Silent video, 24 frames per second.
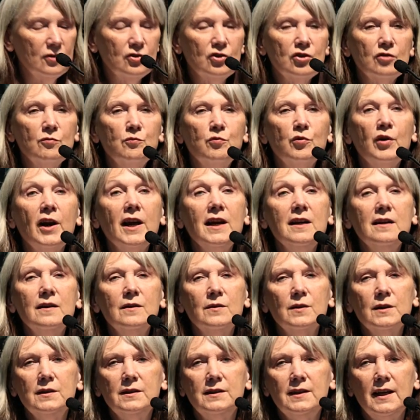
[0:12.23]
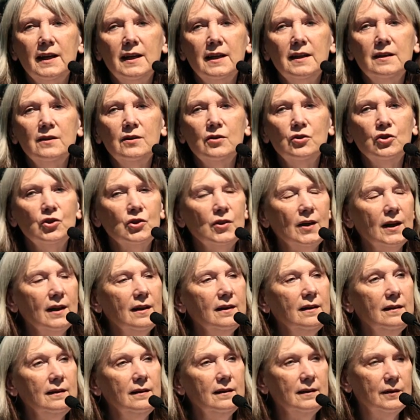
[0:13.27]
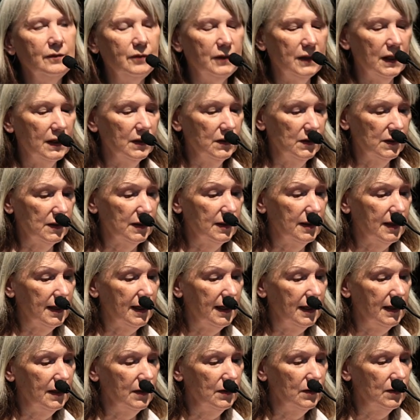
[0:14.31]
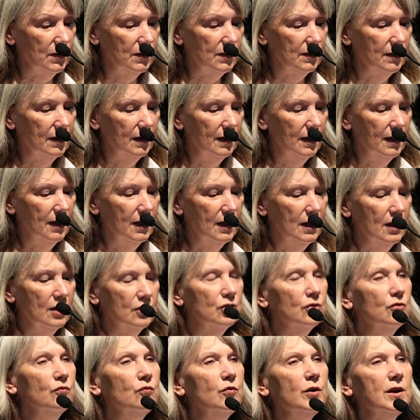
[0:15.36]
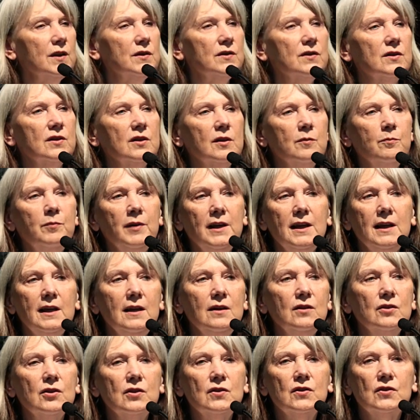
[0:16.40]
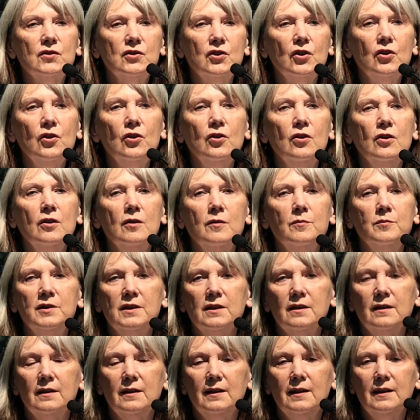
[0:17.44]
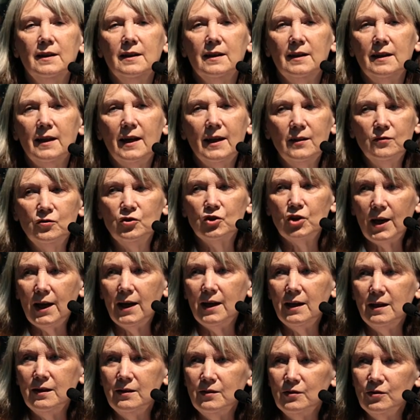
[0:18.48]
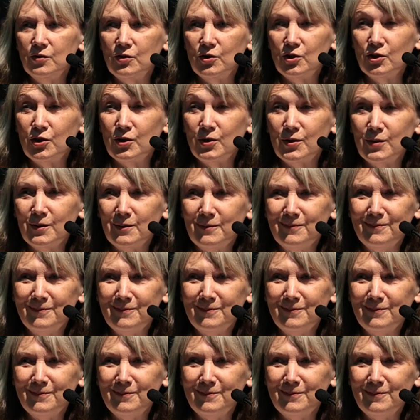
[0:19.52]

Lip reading: to break the dead shell of yesterdays, to risk being disturbed and changed.